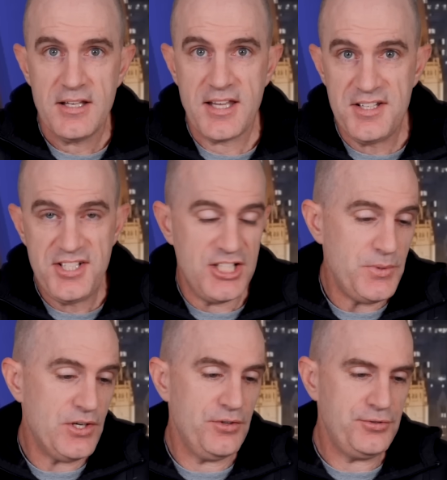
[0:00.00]

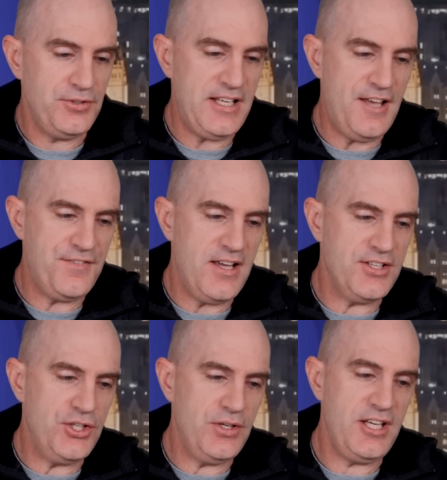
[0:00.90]
Continuing on through the
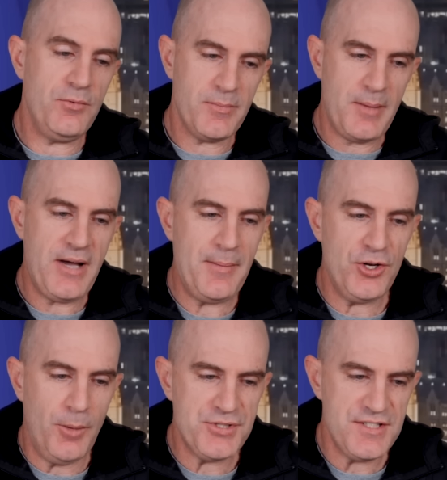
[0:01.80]
FAQ here, what are my
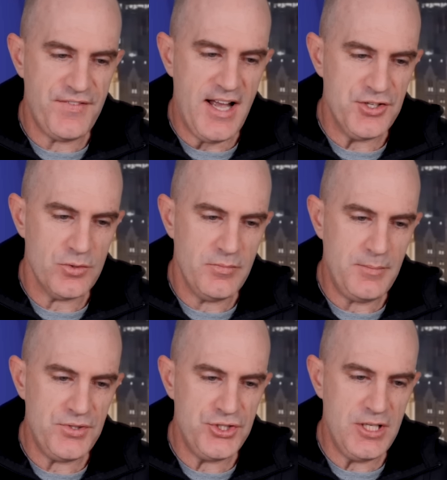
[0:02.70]
payment options for annual
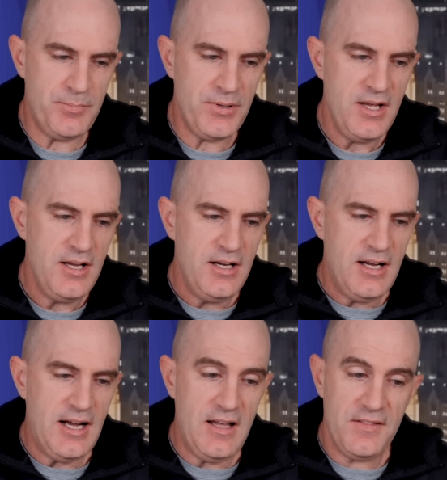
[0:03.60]
membership?
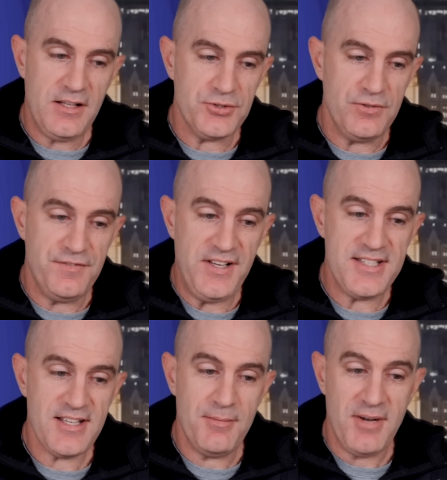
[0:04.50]
Uh, they'll do
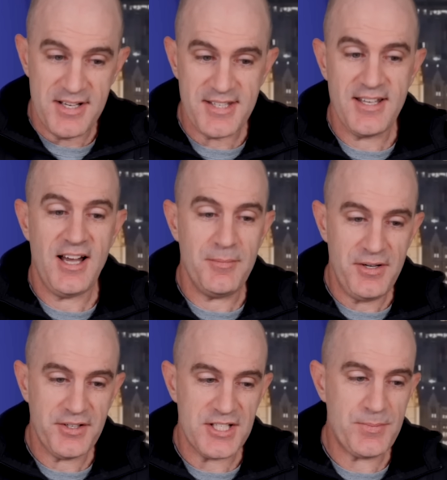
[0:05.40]
Visa, MasterCard,
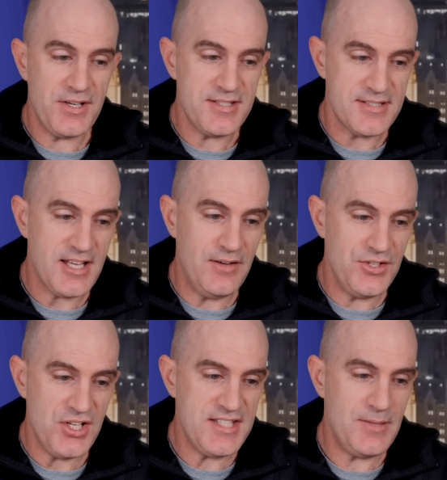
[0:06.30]
American Express,
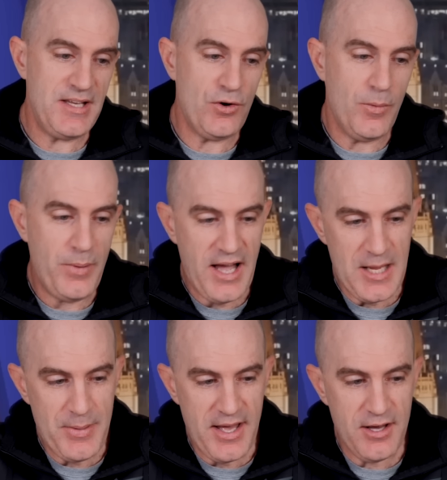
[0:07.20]
Discover, JCB, or
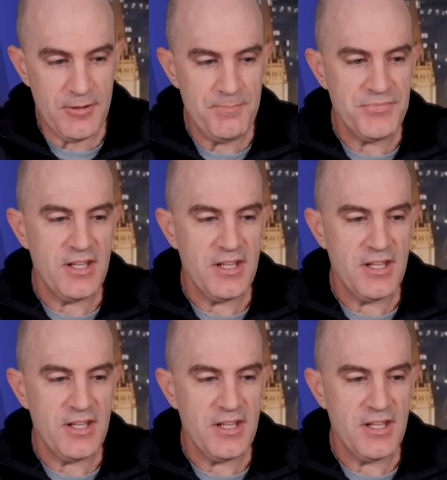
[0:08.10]
PayPal.